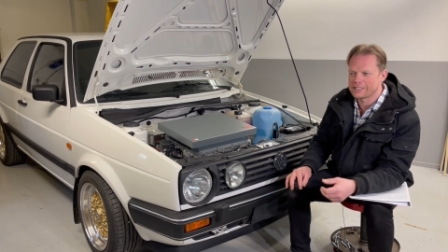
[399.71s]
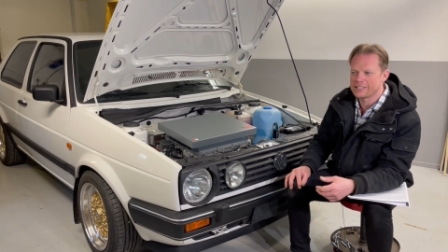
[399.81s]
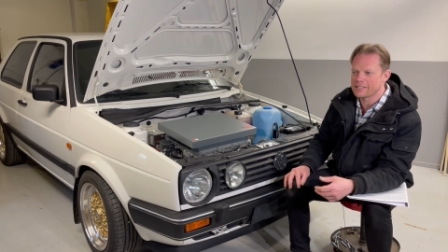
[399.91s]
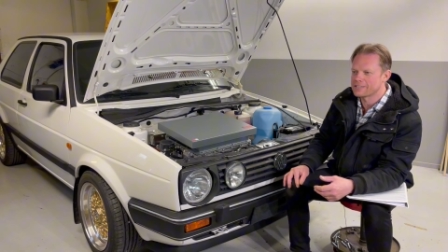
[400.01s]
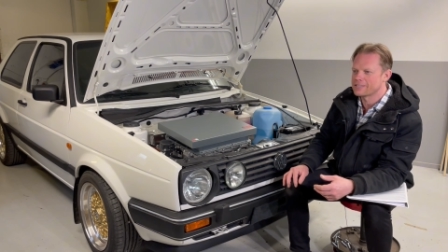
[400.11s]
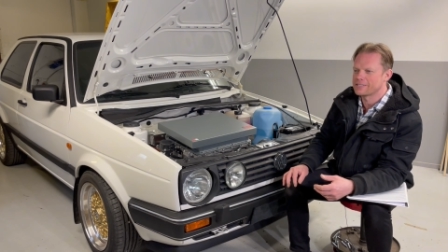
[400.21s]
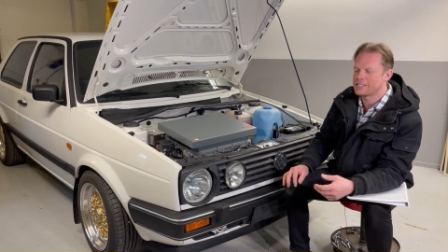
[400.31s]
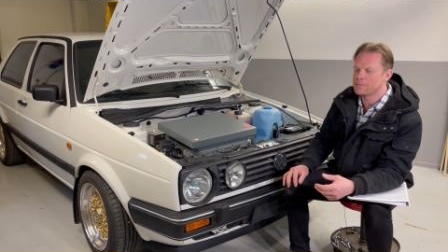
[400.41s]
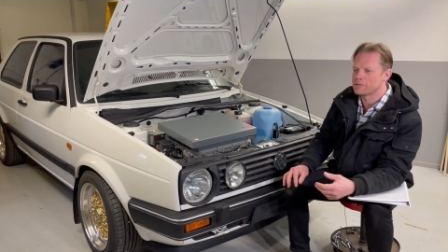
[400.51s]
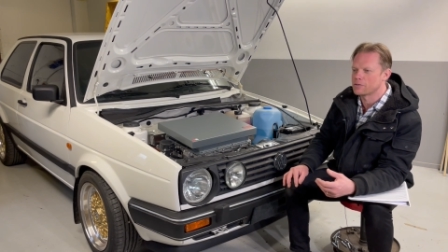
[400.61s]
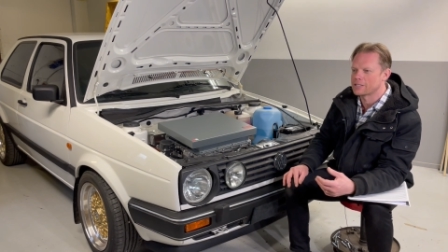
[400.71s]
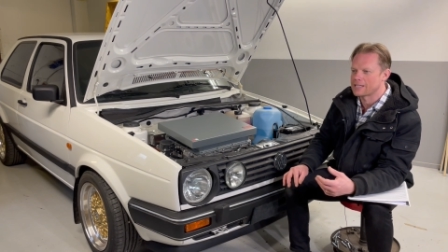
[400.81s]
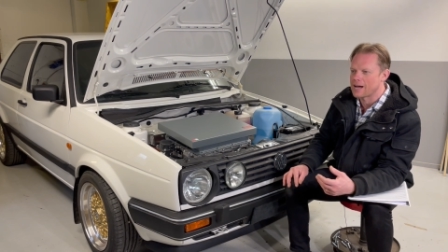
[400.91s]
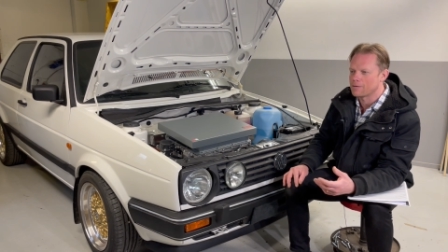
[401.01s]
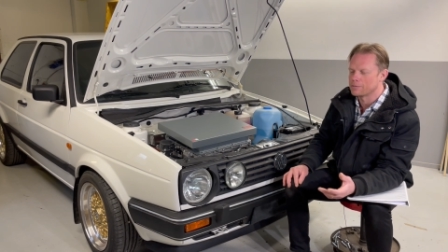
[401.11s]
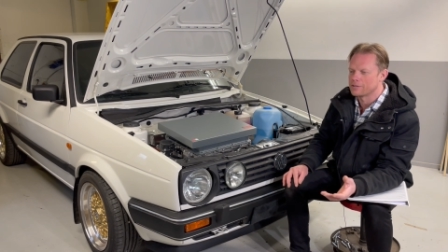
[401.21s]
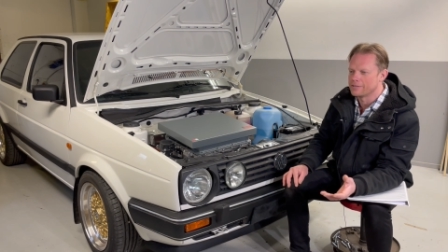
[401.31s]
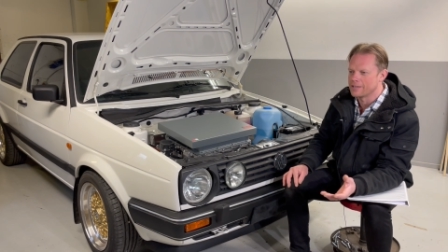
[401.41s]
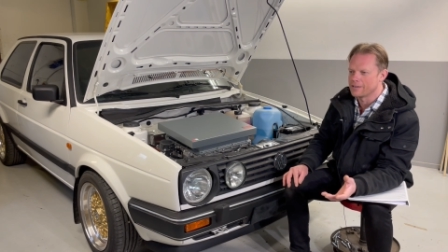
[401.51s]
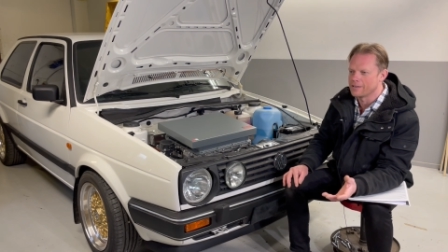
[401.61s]
It just seems to
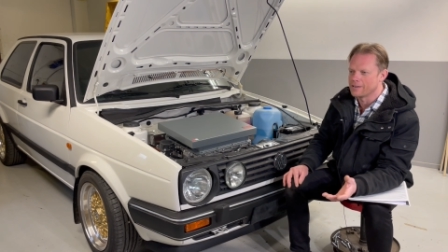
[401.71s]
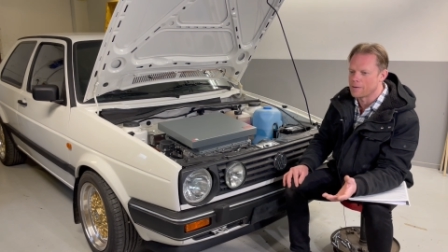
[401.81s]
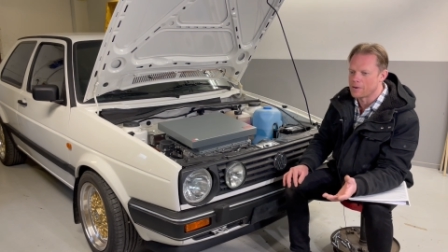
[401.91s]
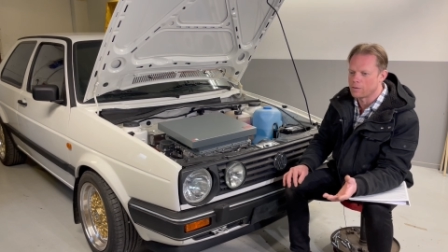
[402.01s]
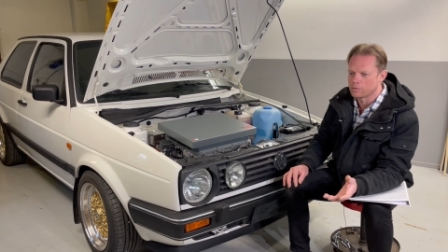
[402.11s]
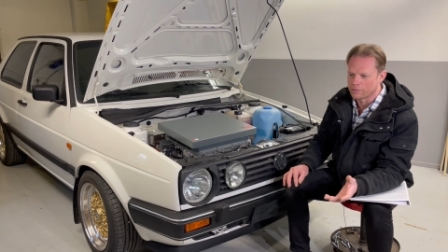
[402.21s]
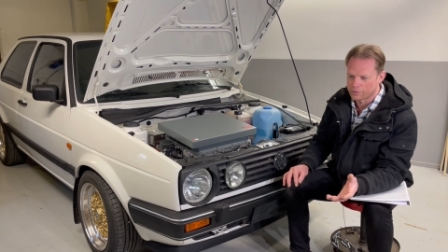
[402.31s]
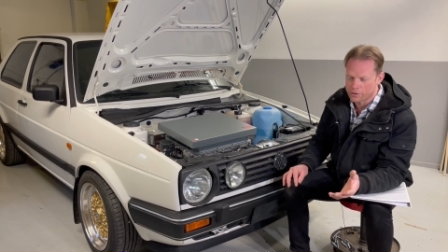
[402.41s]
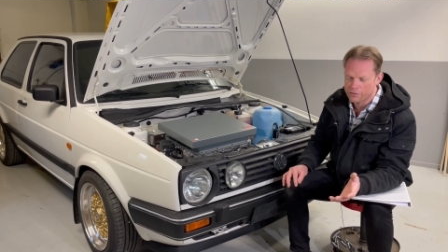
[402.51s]
count the amount of